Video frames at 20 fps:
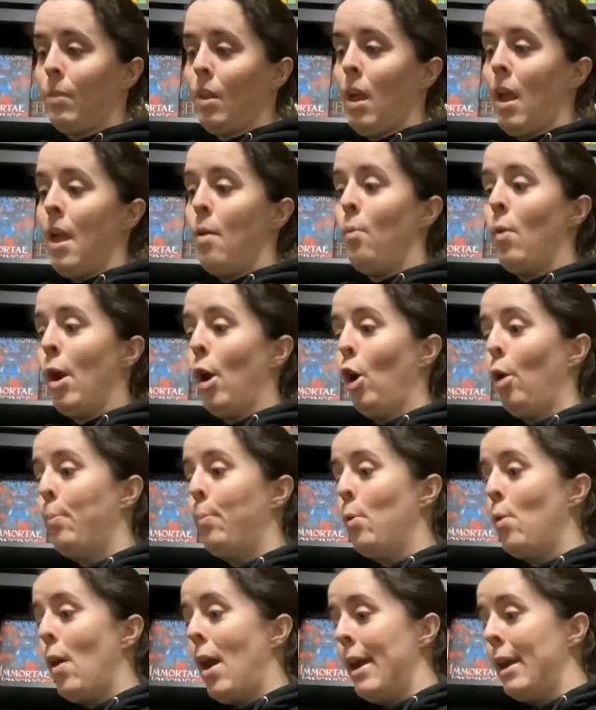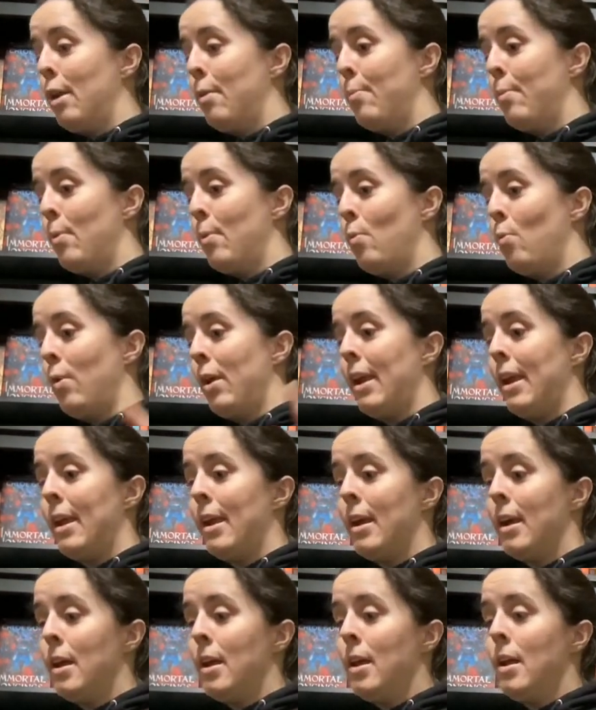a wearable item
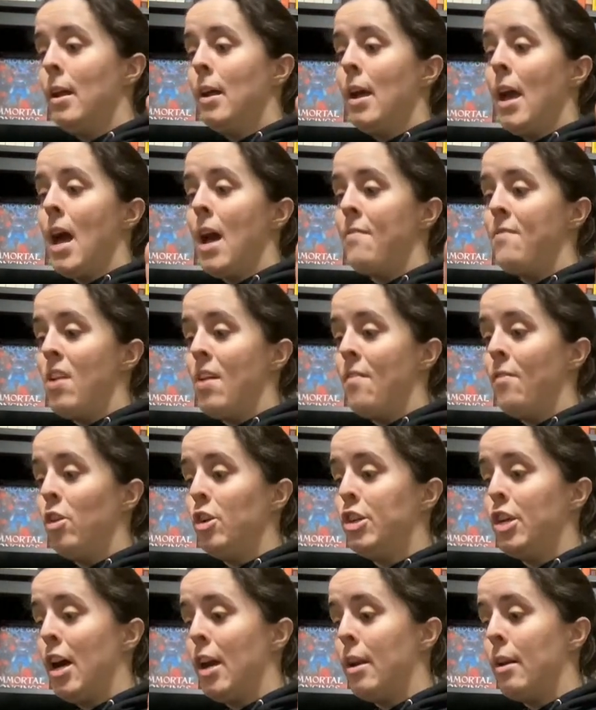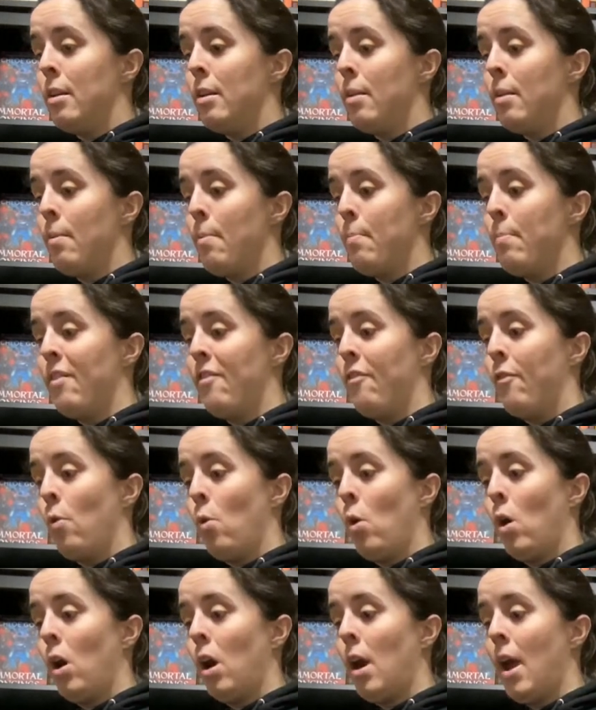we have never done
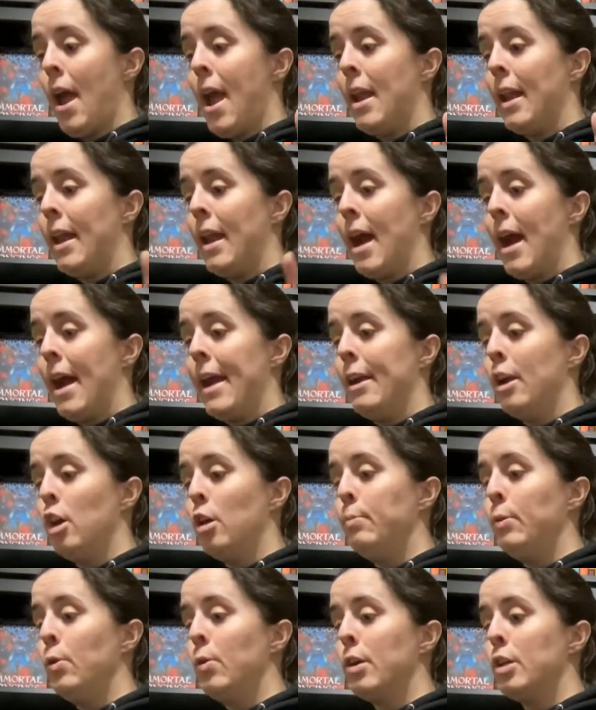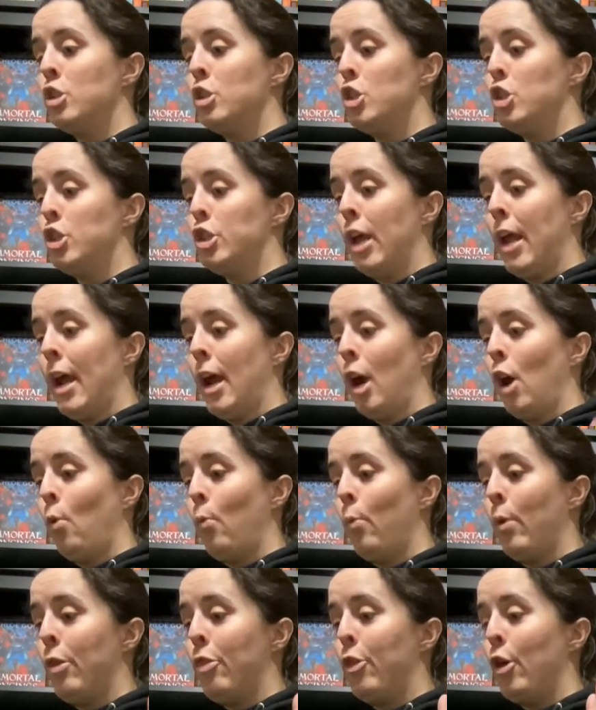before, and an item you can share
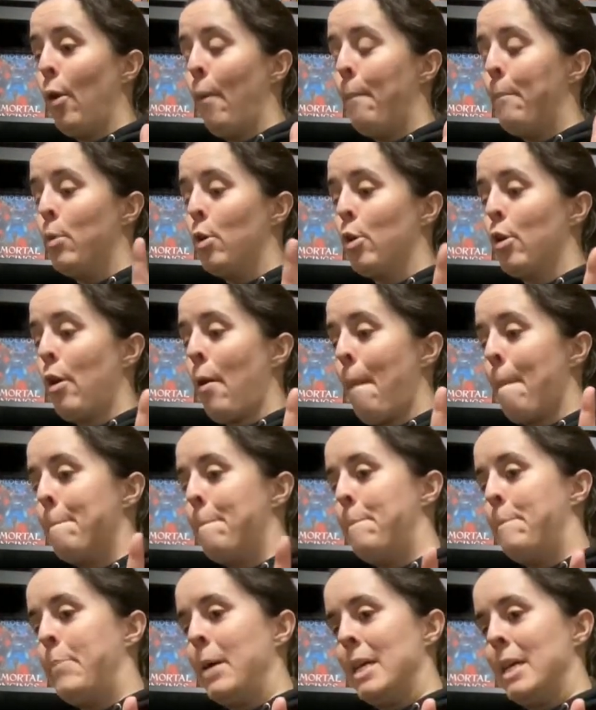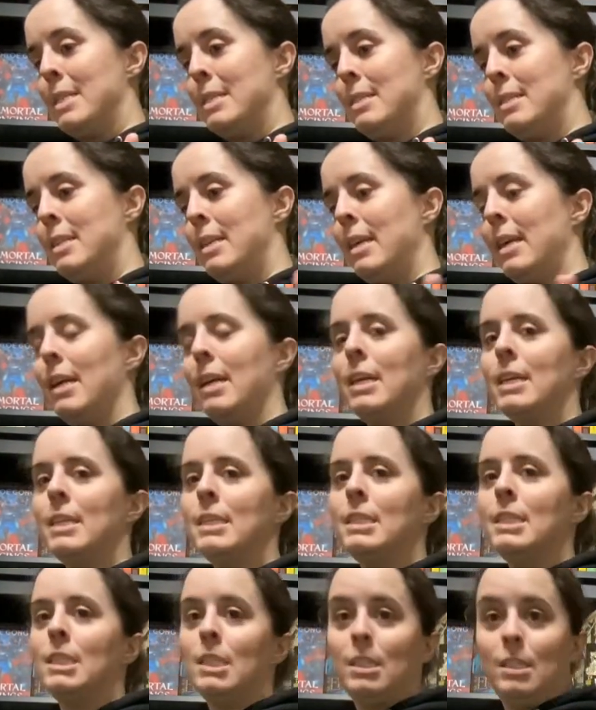with your book bestie.
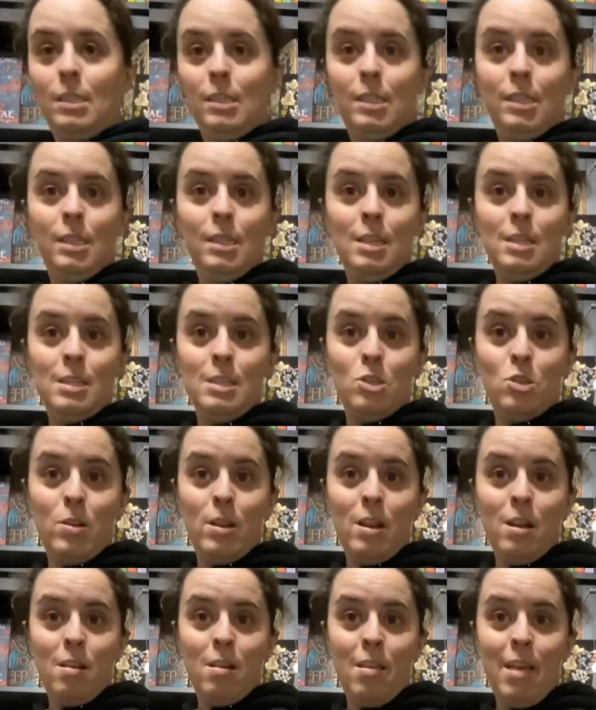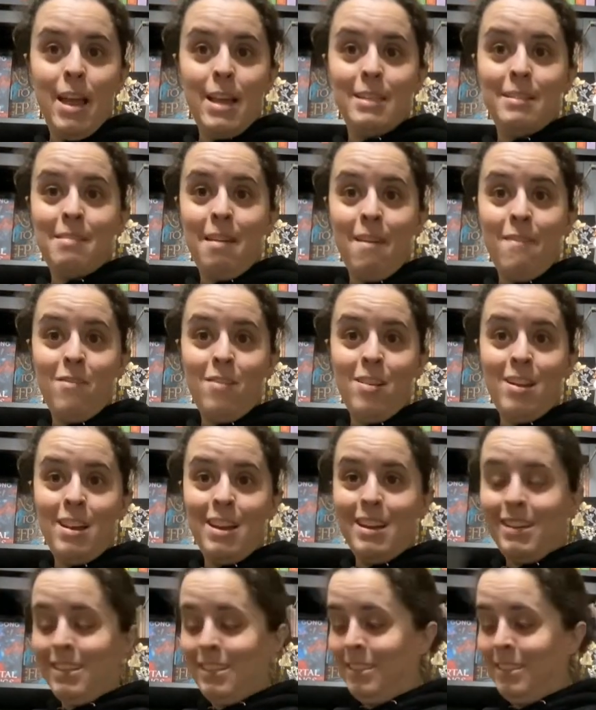Did you hear that, Stephanie?